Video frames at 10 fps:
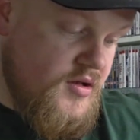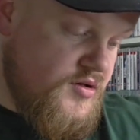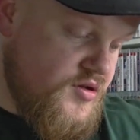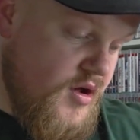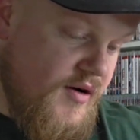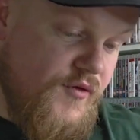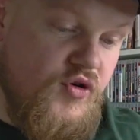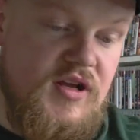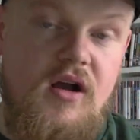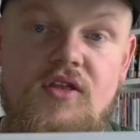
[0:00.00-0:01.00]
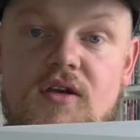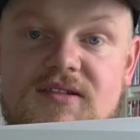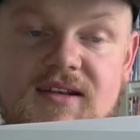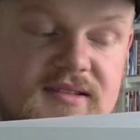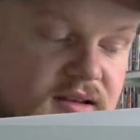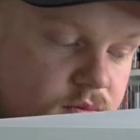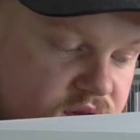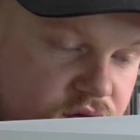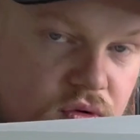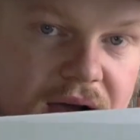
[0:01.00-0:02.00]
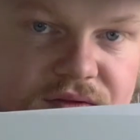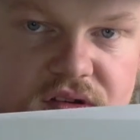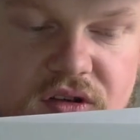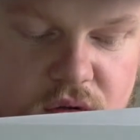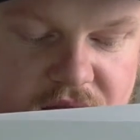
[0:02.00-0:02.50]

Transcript: So I've already got those listed on my store. I haven't sold